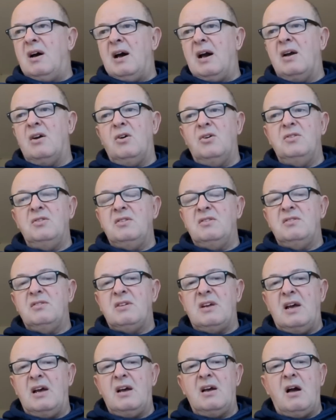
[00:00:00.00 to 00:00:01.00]
I
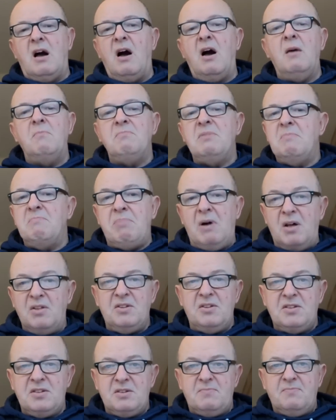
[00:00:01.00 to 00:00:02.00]
can't be
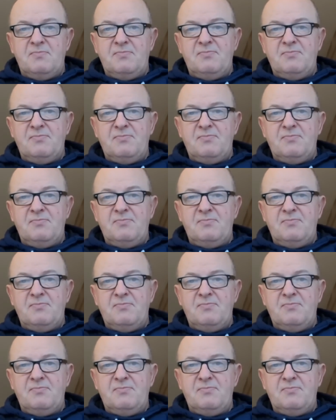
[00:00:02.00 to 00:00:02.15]
bothered.